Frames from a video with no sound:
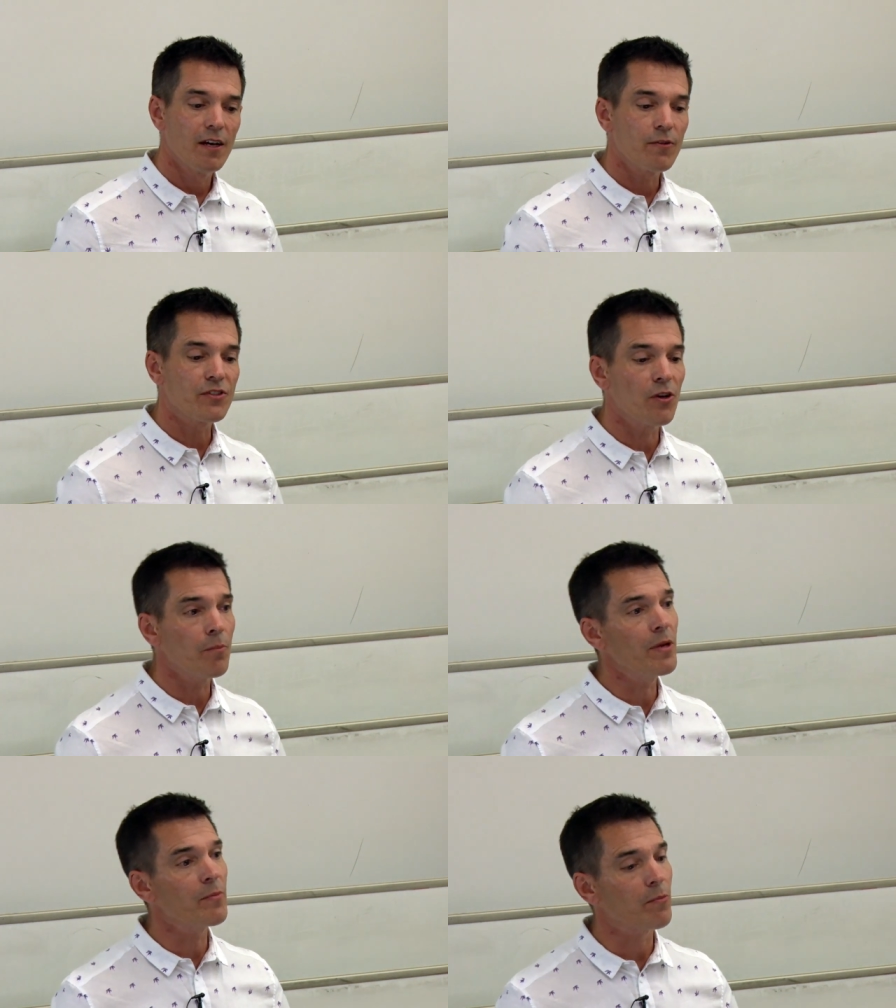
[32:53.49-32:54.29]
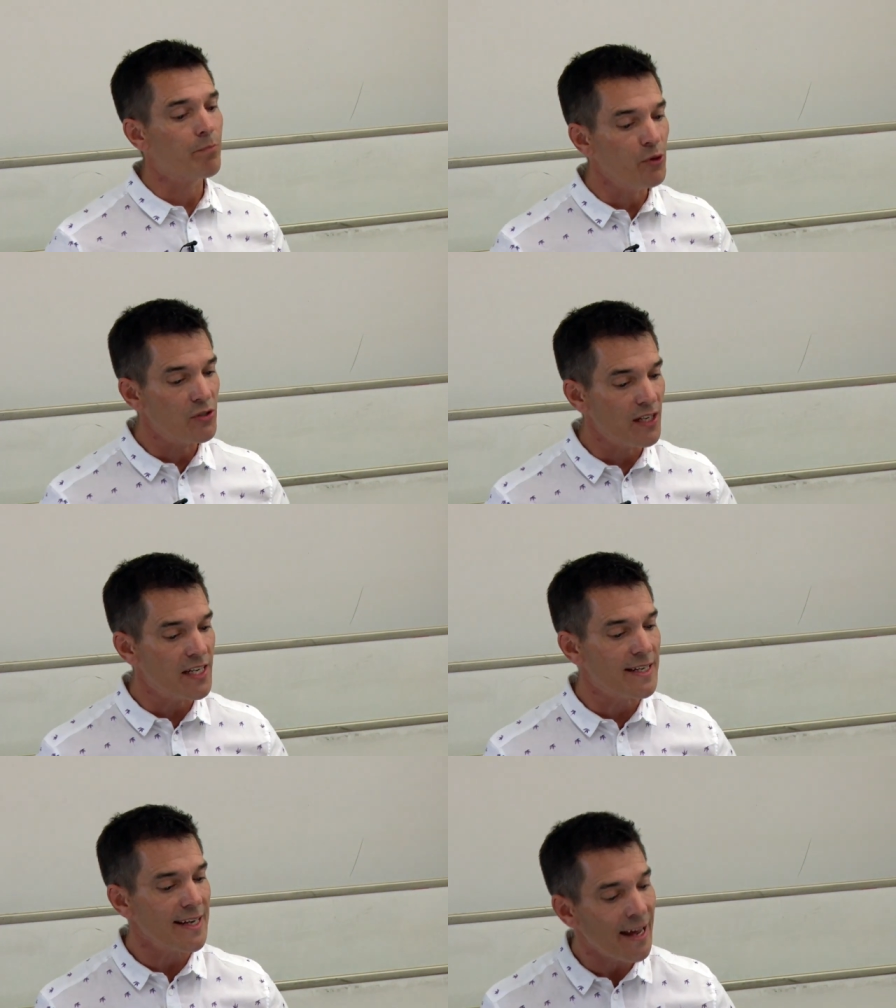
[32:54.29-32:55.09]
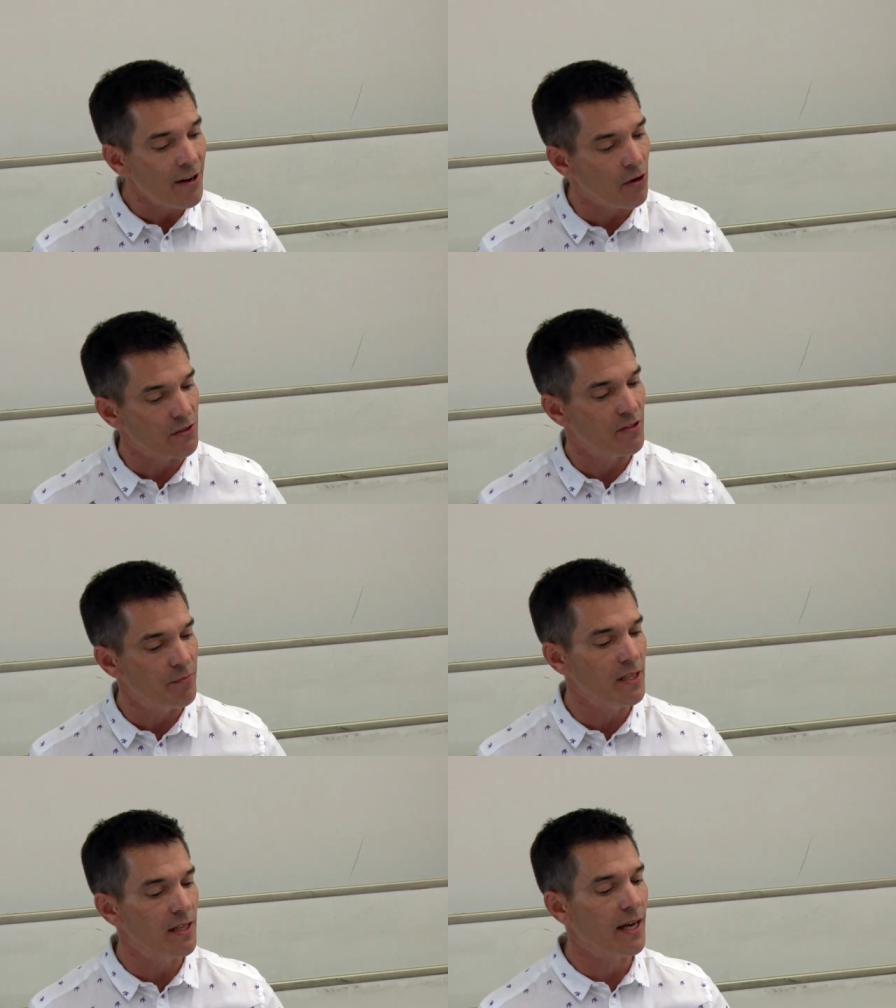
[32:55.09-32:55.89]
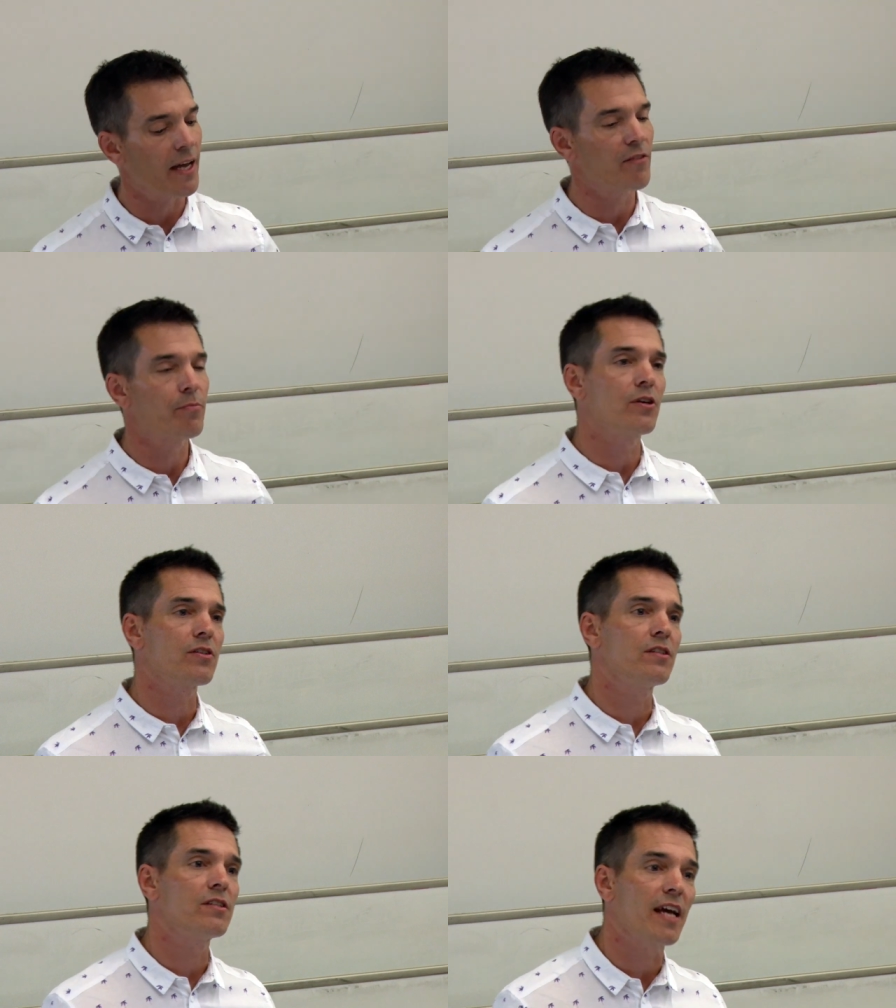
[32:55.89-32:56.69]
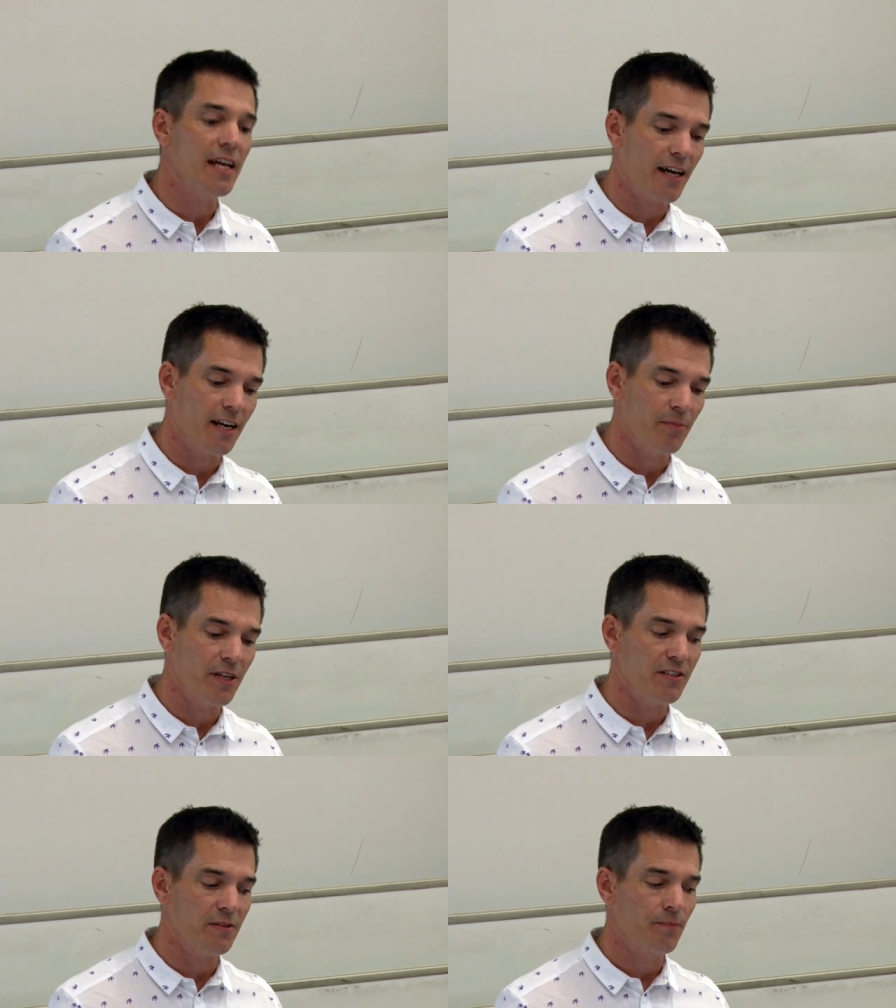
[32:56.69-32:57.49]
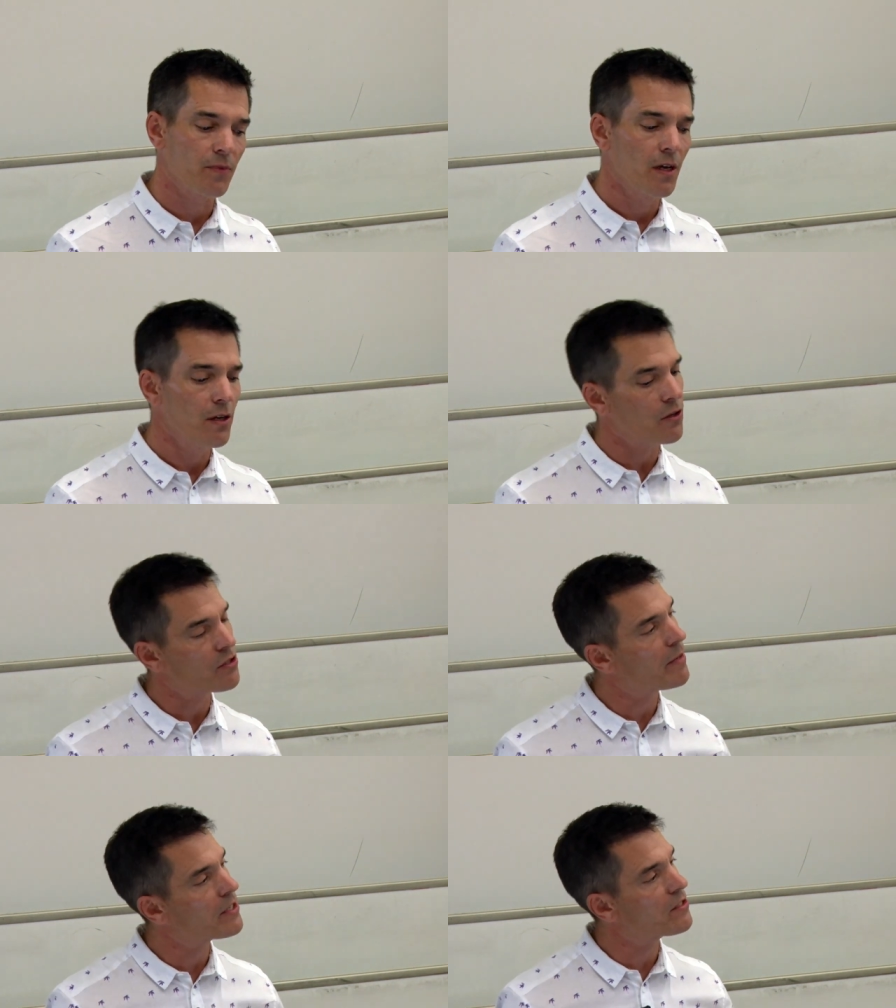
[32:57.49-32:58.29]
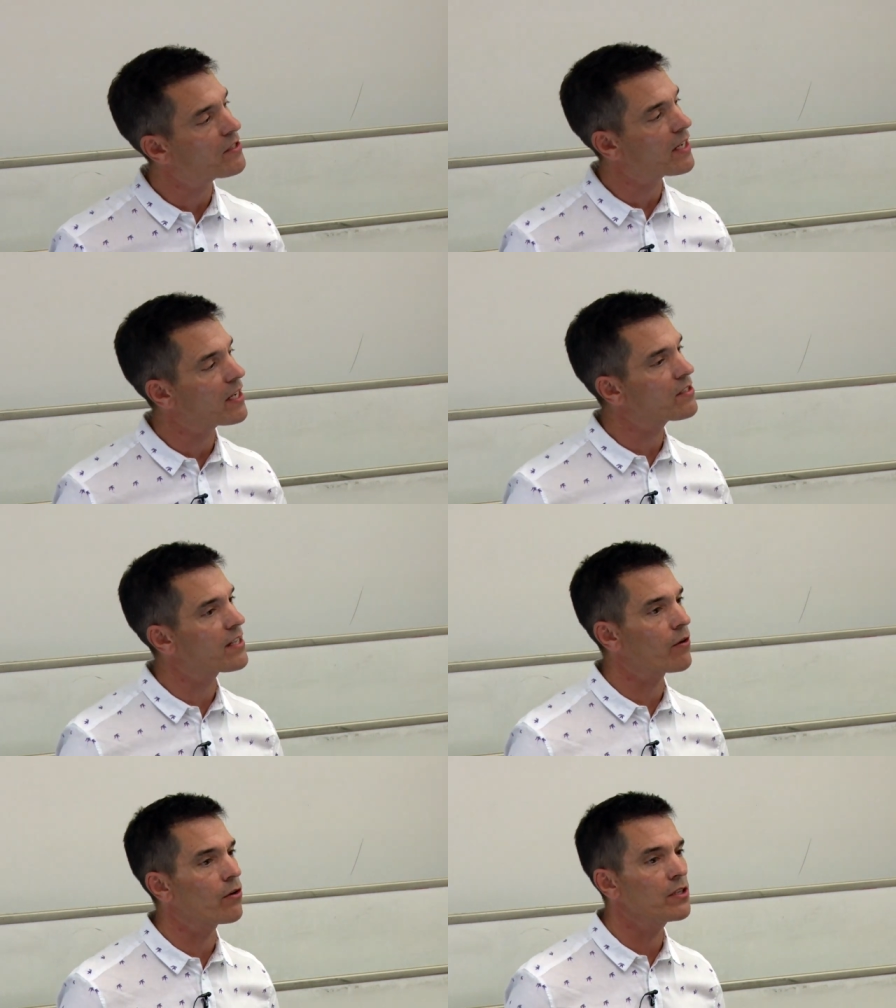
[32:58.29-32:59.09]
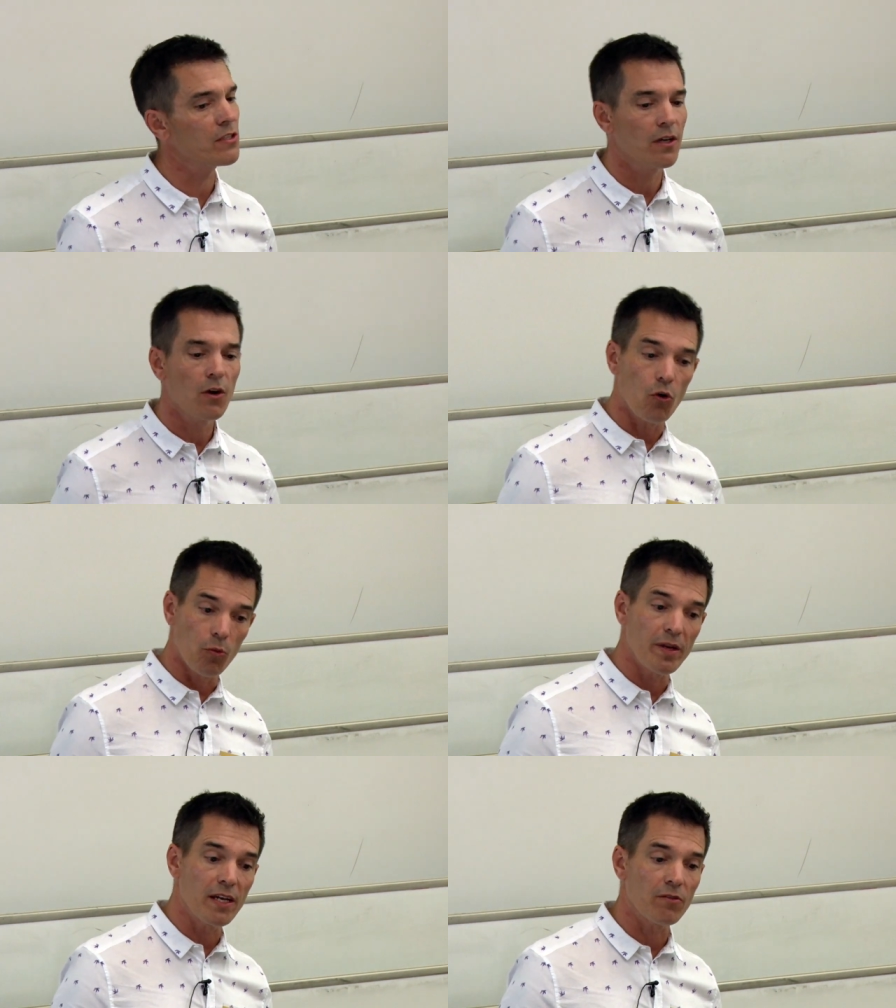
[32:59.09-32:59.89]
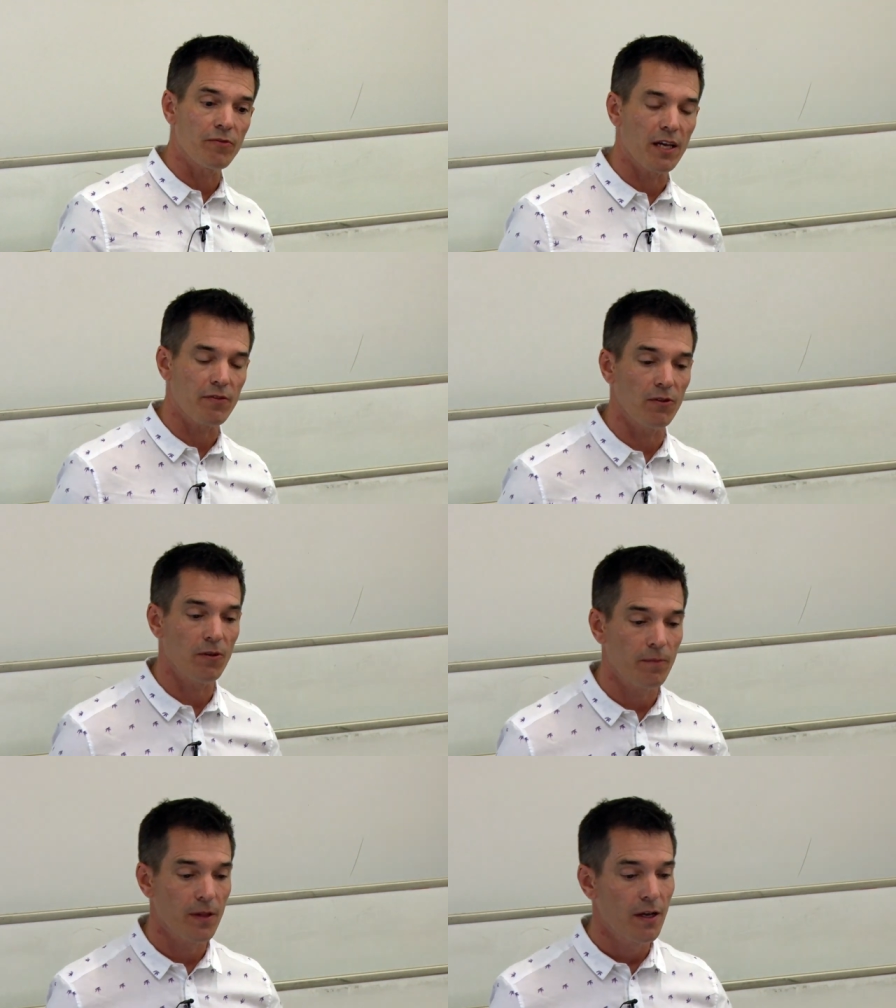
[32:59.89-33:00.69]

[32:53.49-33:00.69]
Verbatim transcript: For some people, Bruce Lee cannot have been the kind of person to take cannabis not to mention taking steroids or being unfaithful.